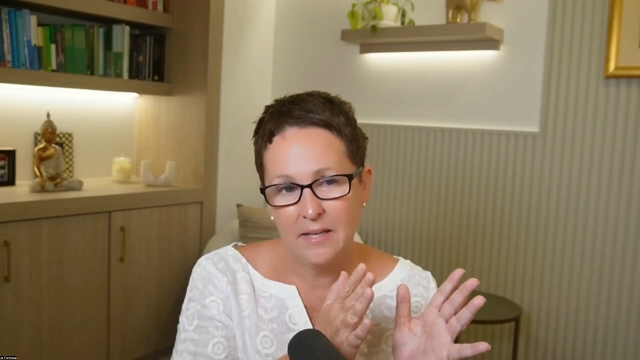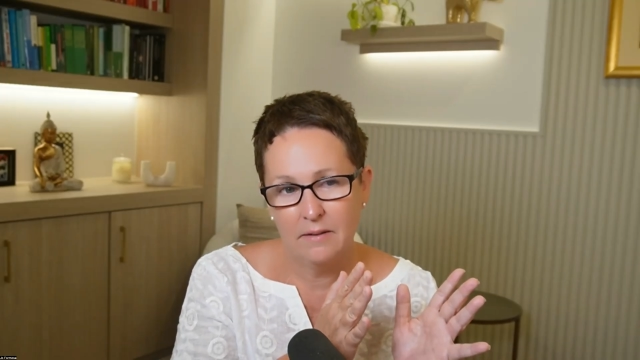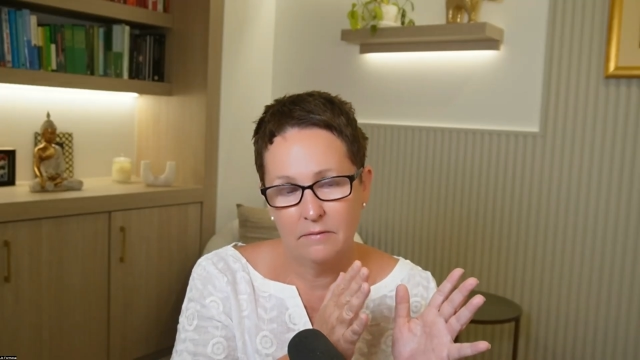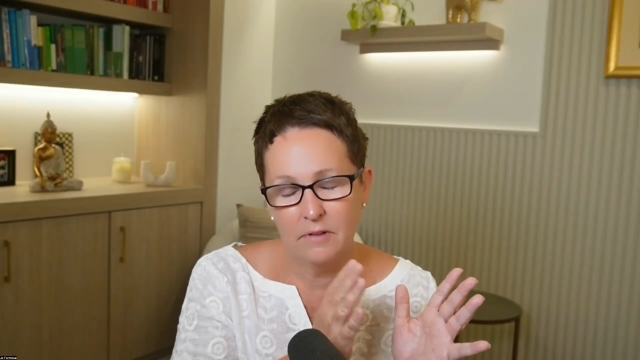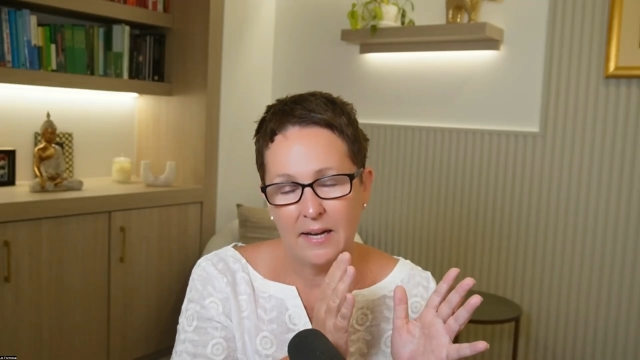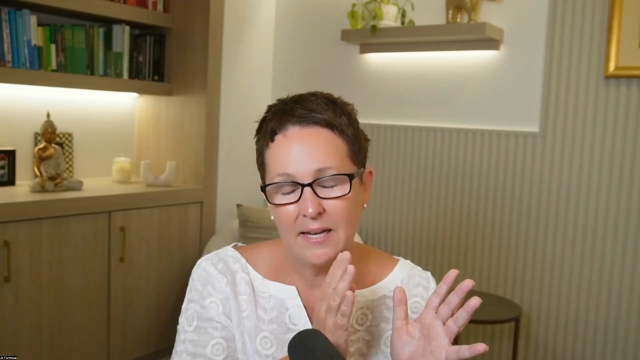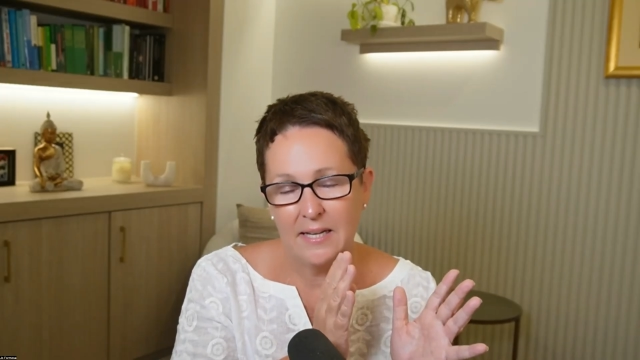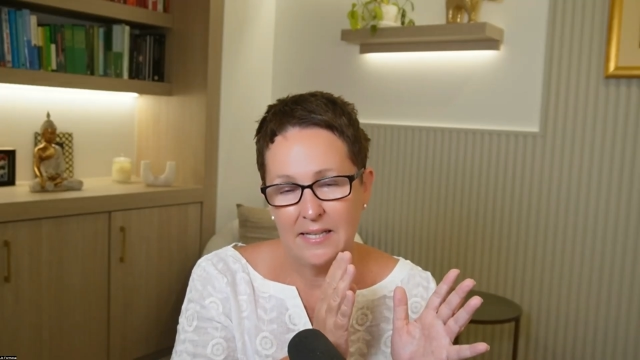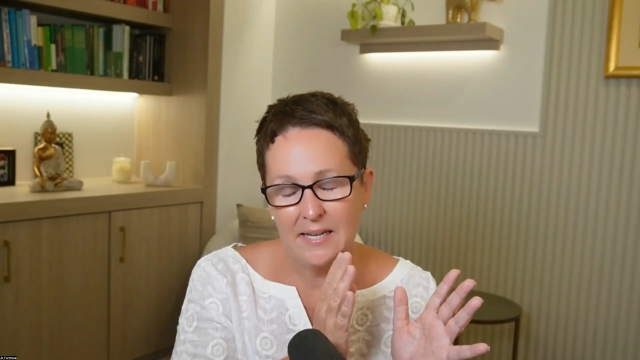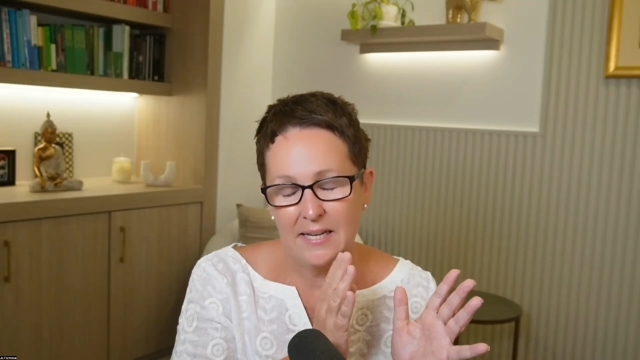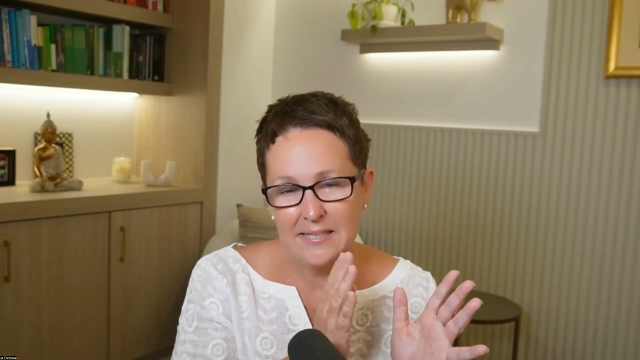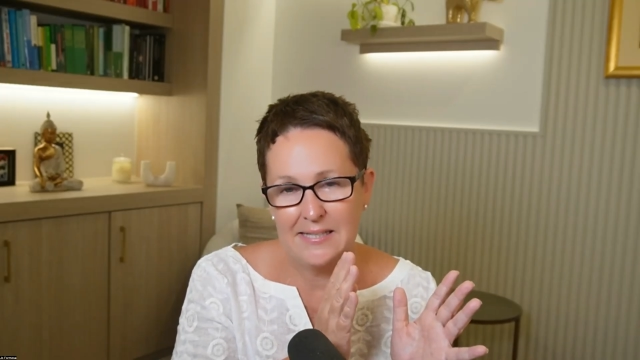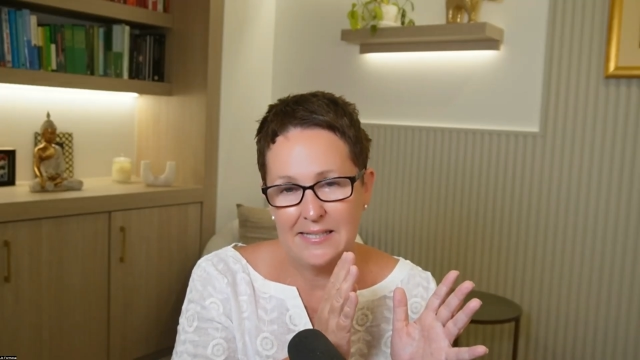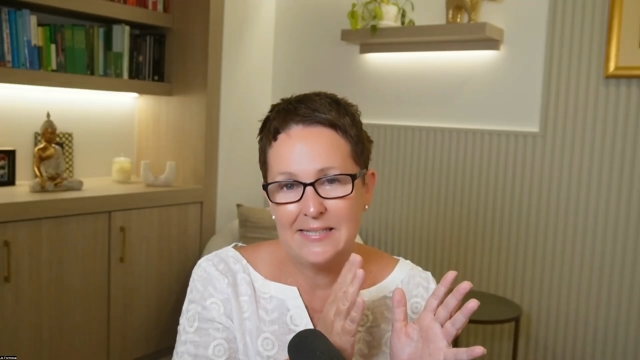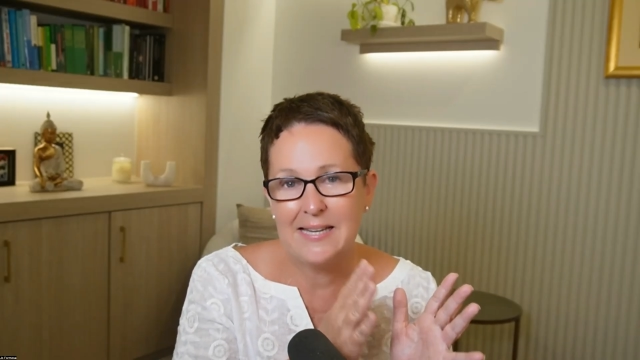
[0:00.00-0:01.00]
like
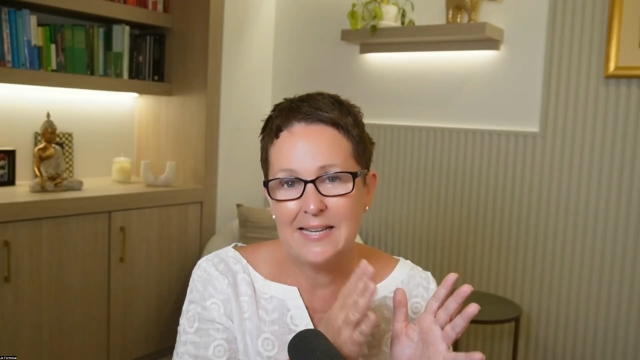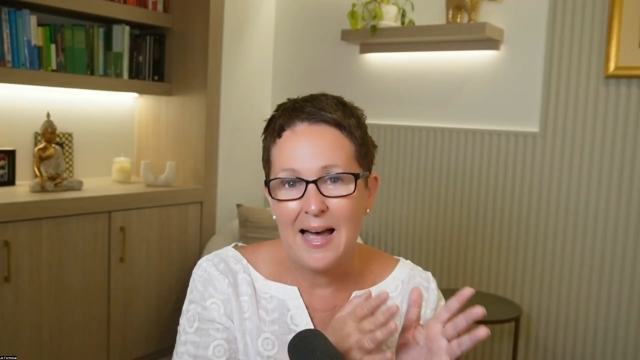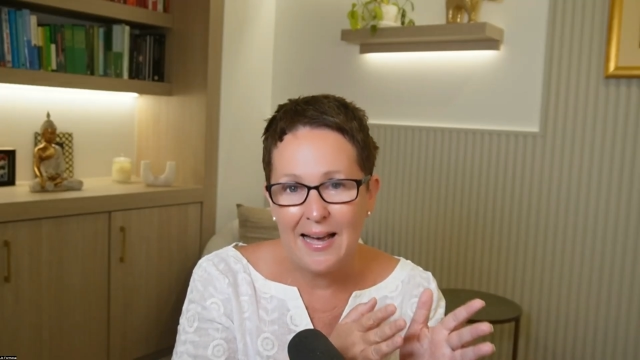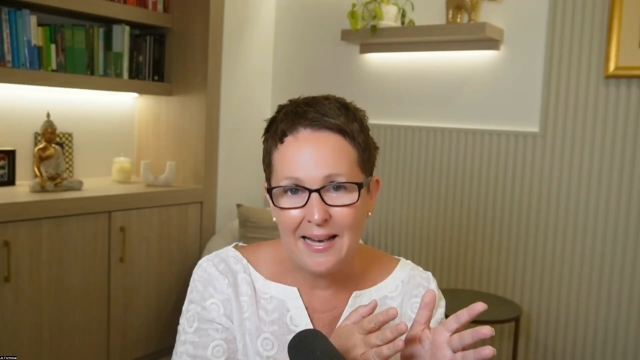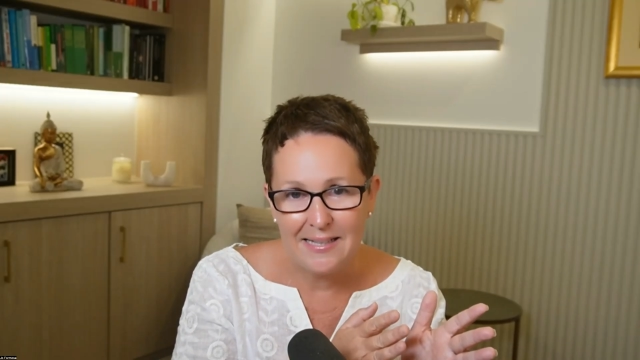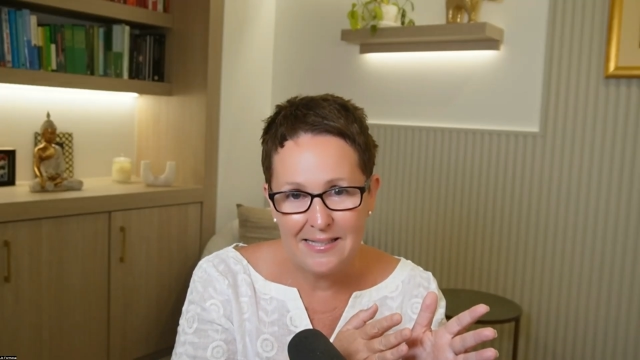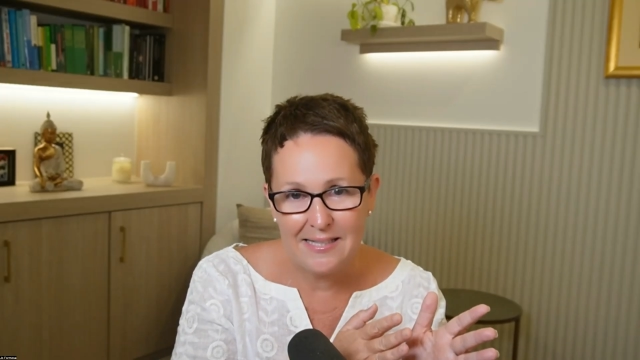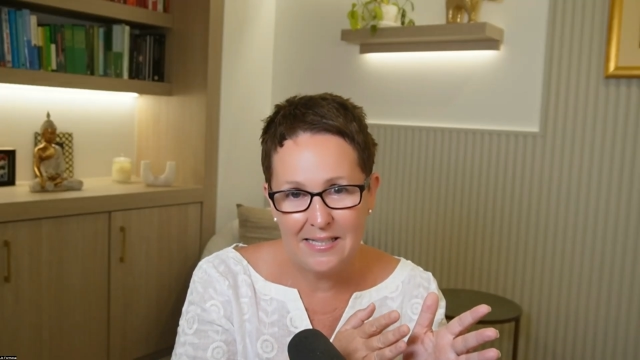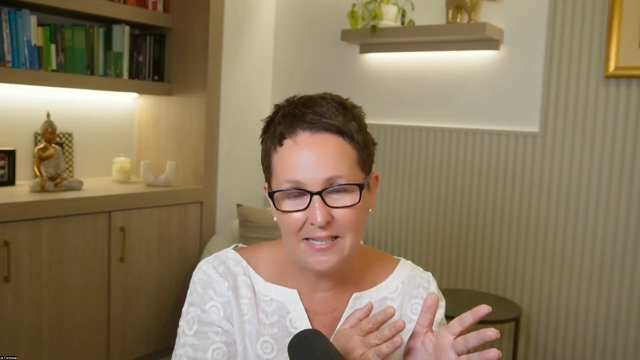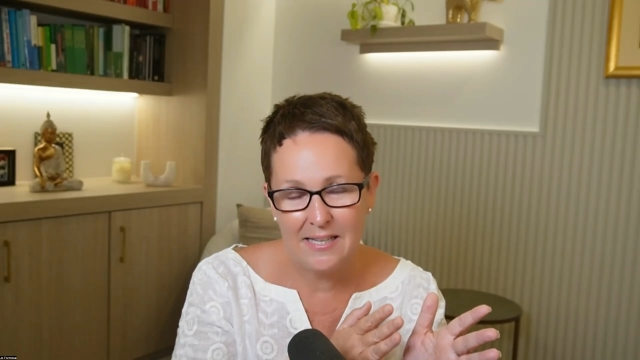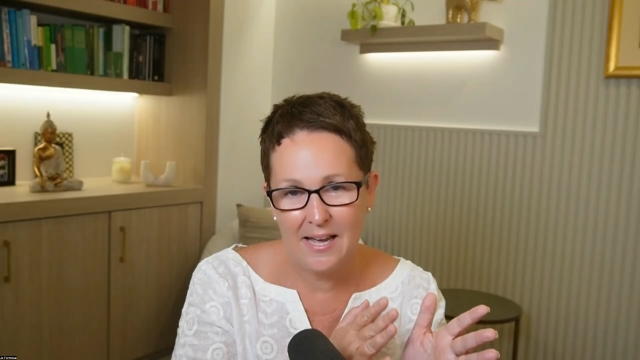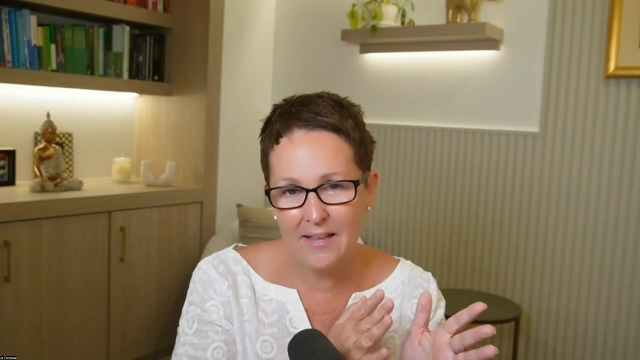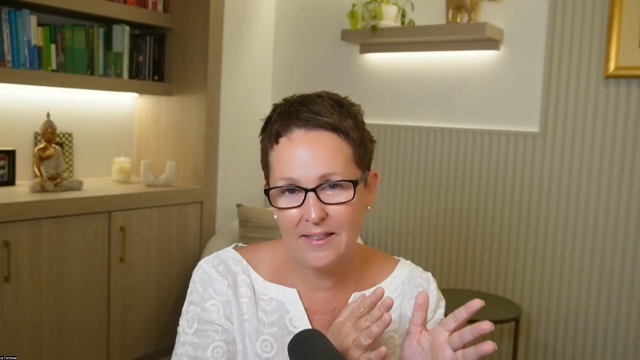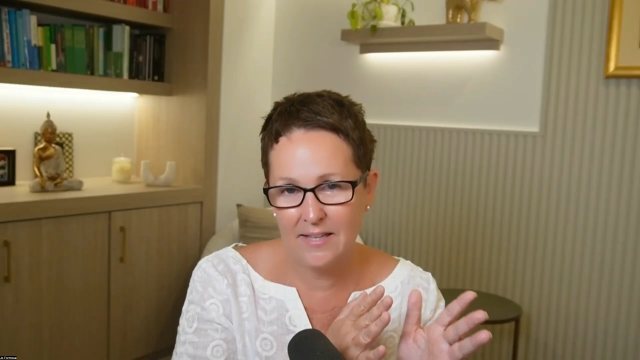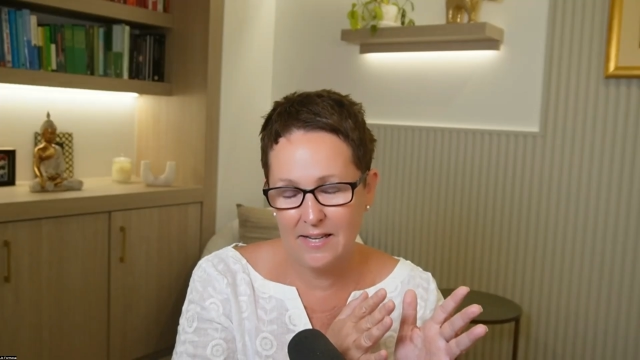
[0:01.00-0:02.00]
it starts
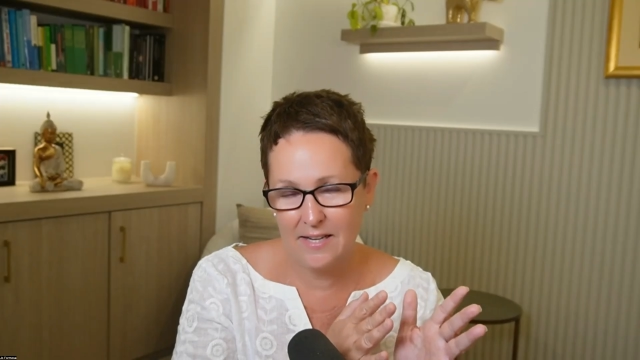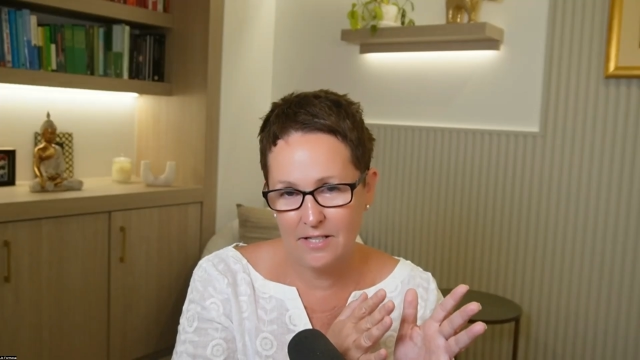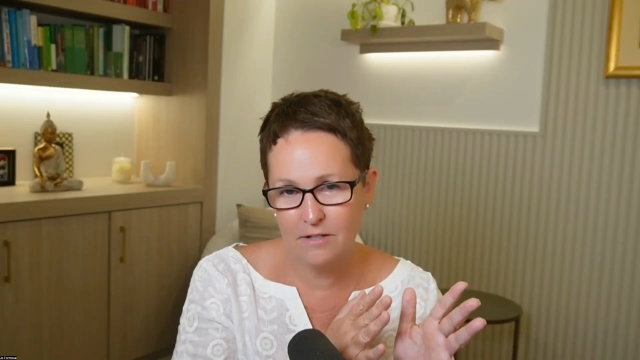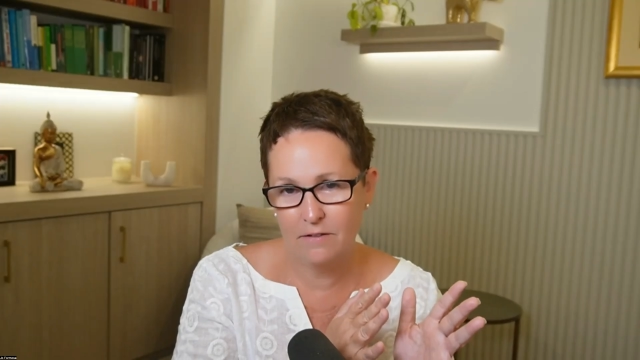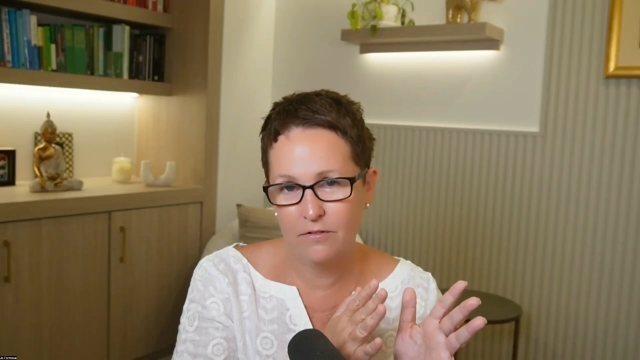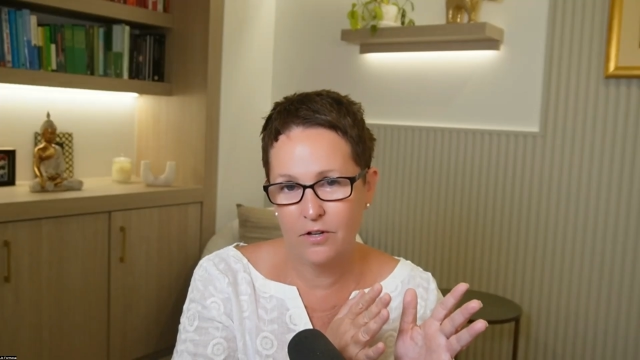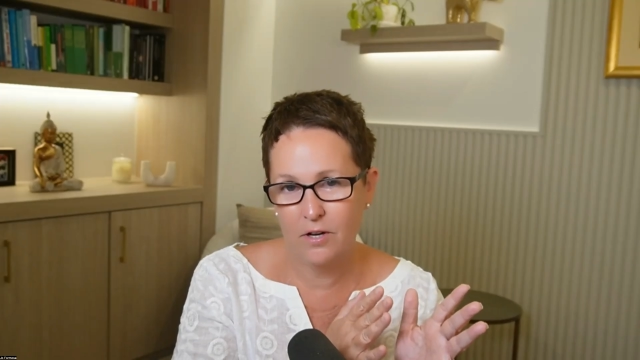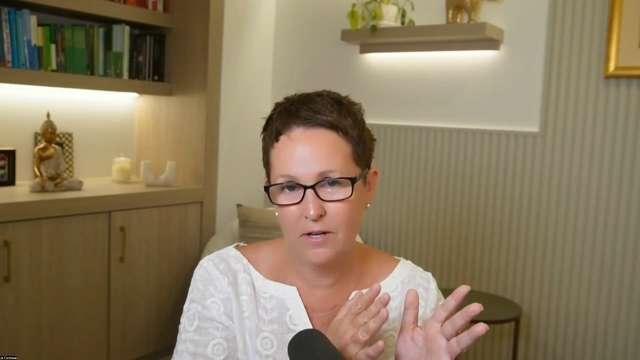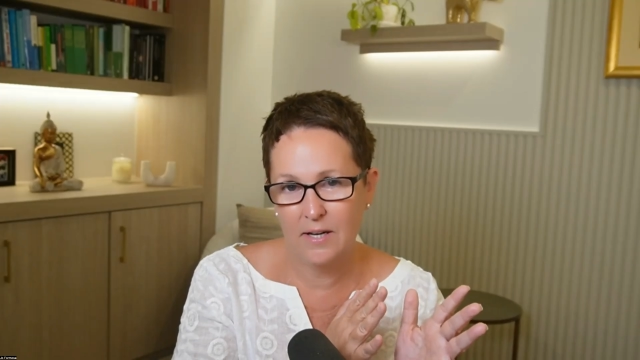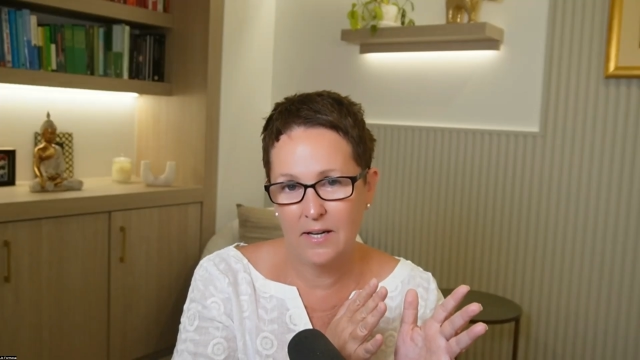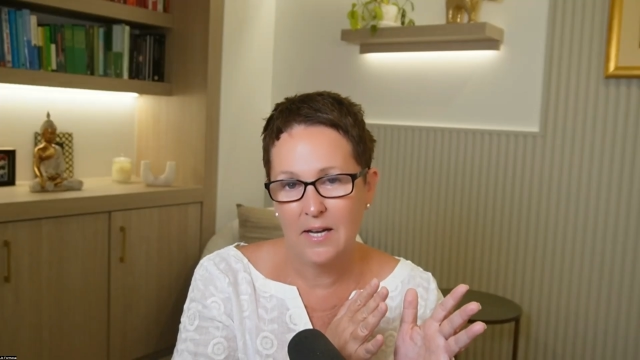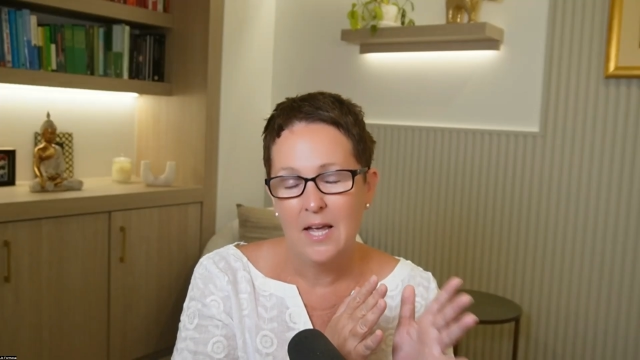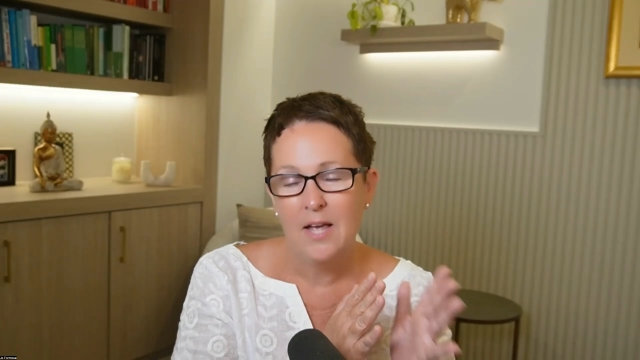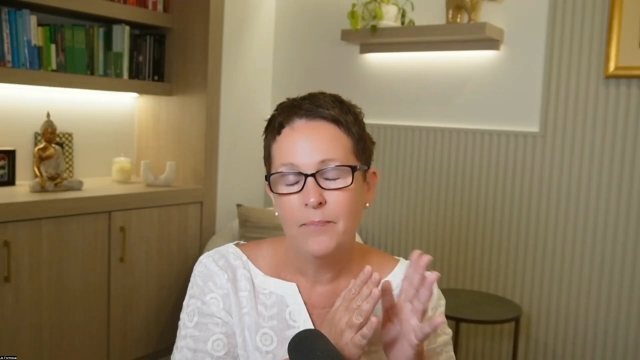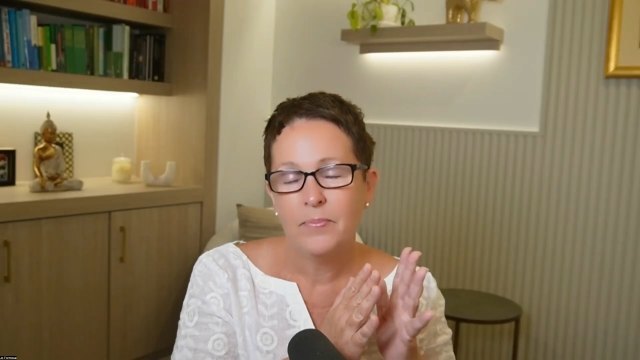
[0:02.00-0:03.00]
at the age of 30.